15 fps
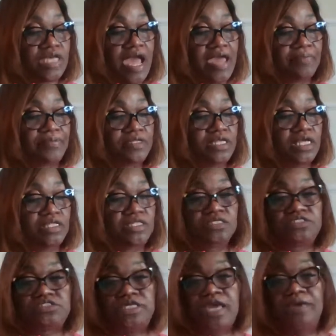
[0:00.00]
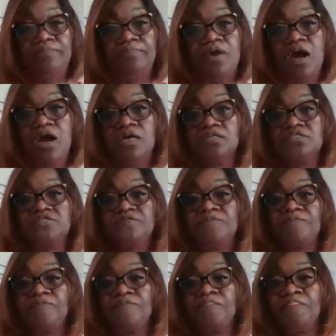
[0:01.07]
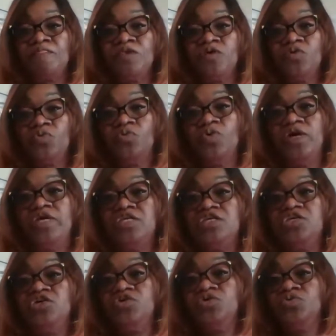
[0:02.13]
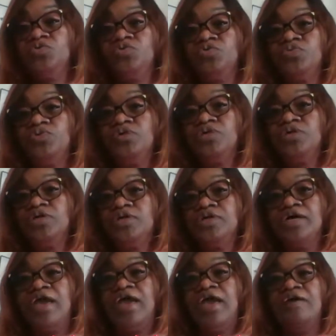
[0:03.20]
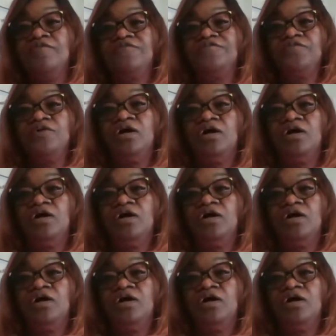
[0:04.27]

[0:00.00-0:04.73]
Type it in the chat box what you have